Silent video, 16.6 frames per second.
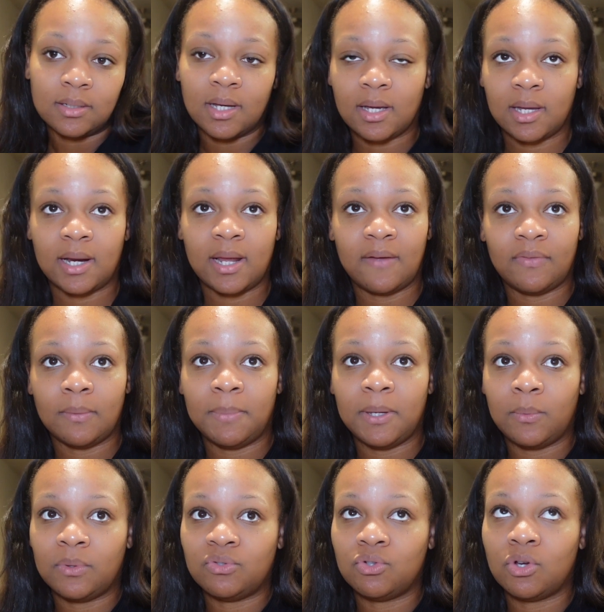not gonna have to be
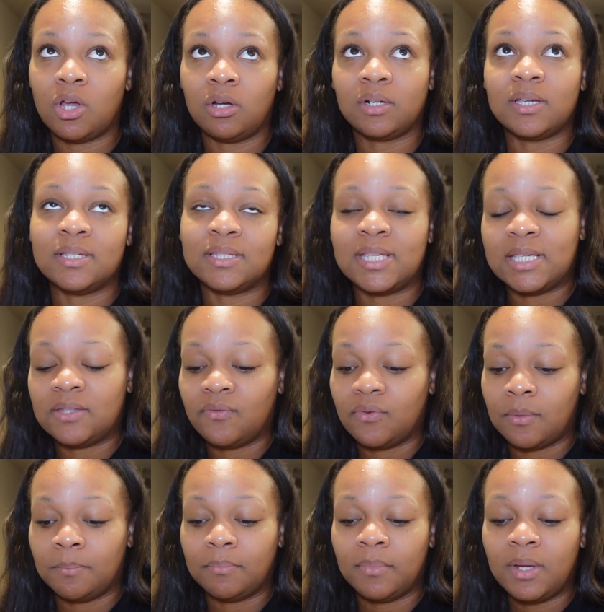withdrawn because
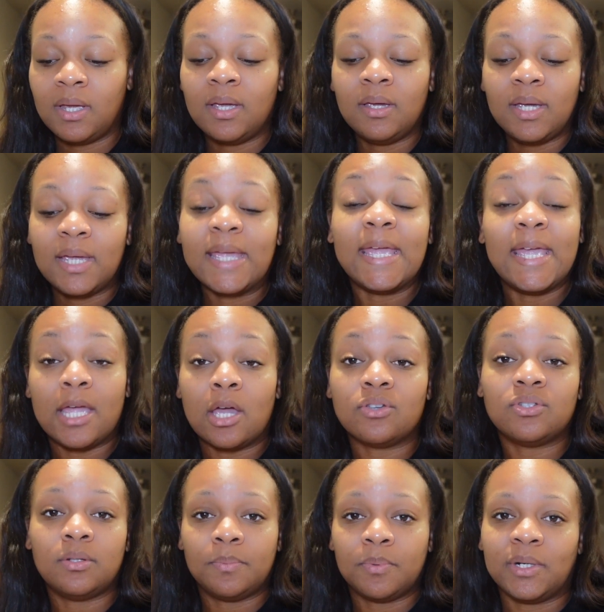he
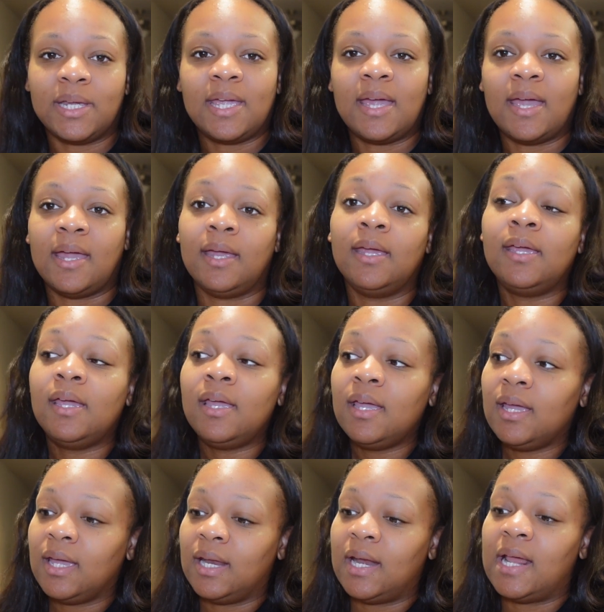goes to pre-K,
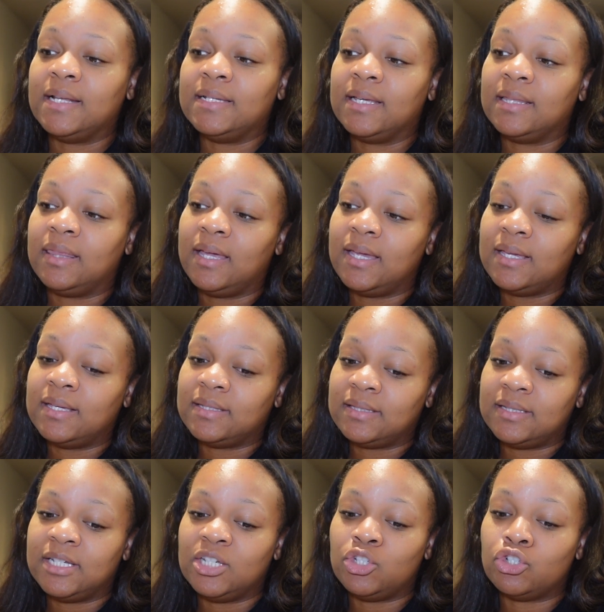and I did let
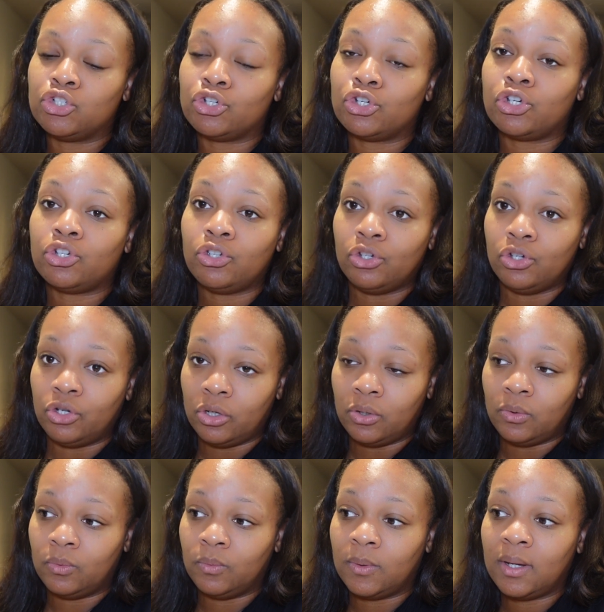his teacher
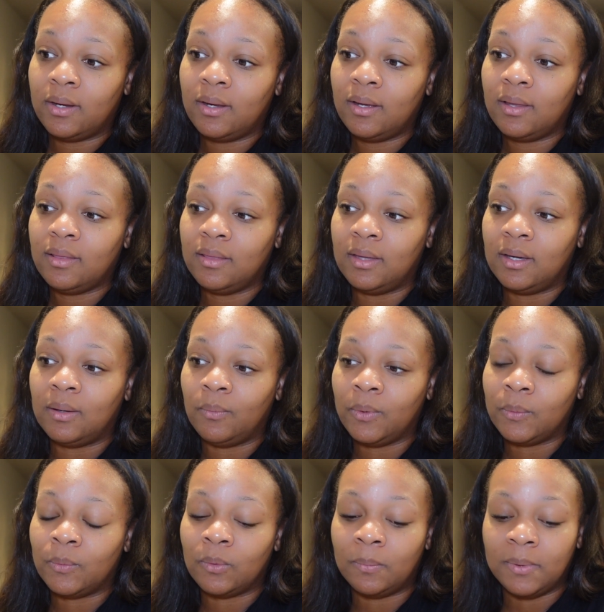know that
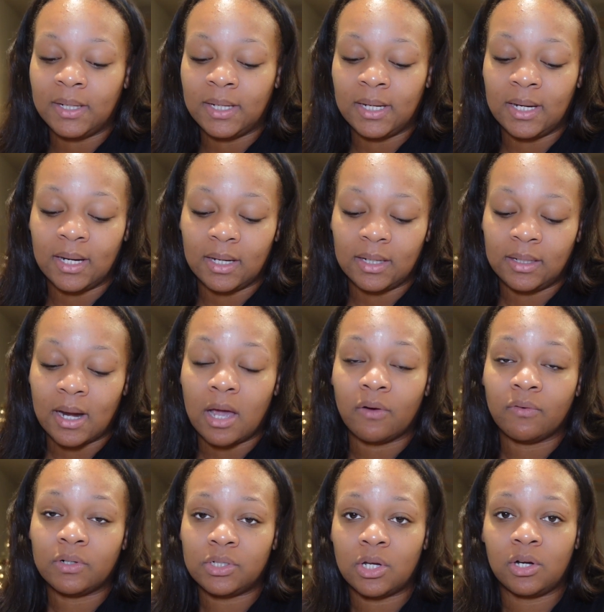we will be not
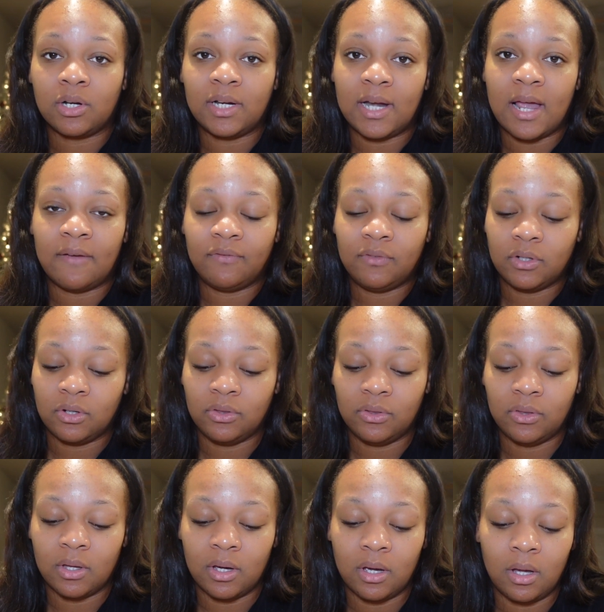returning after
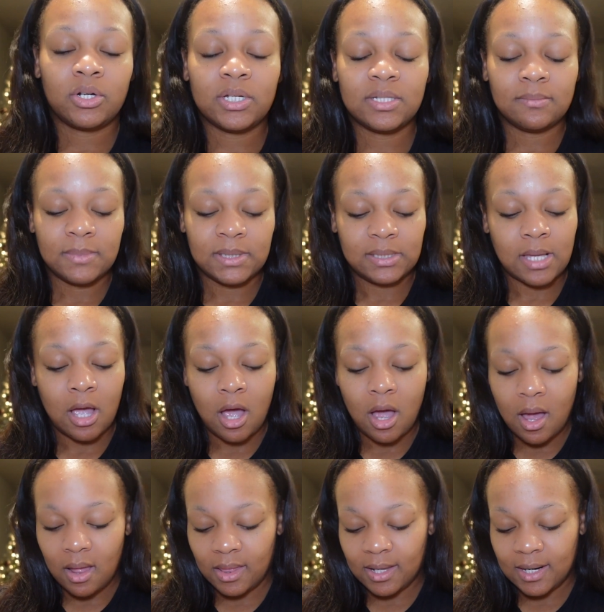the Christmas
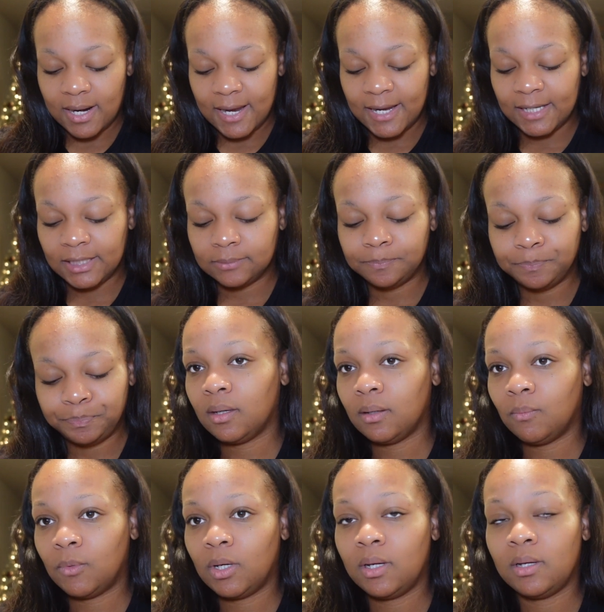holiday.
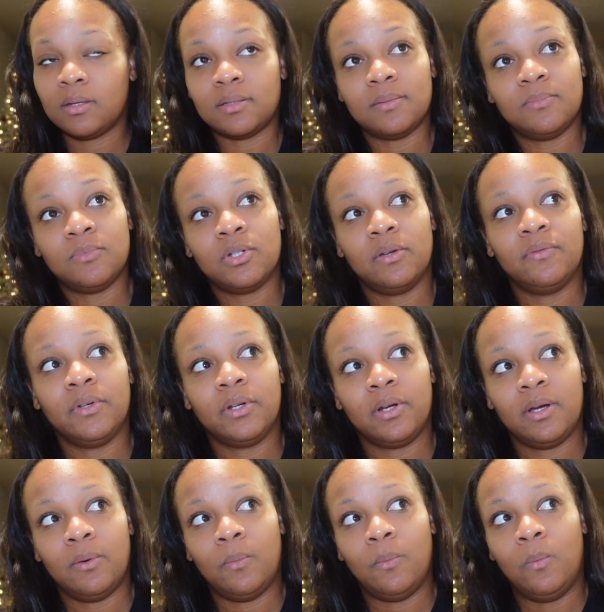And what else? I'm trying to figure
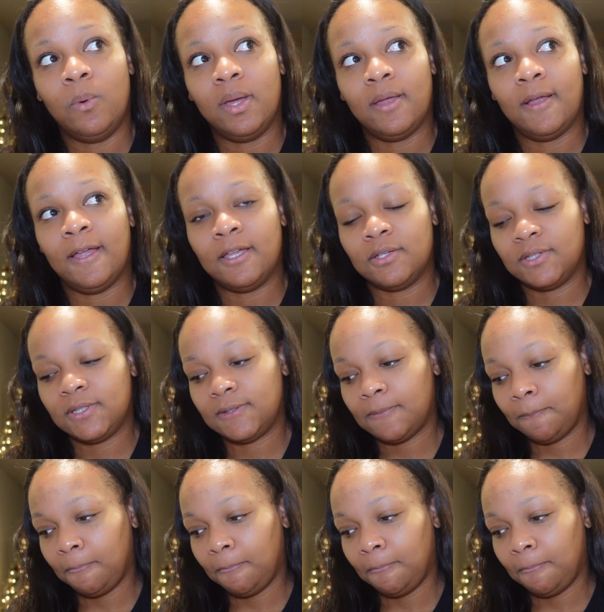out what else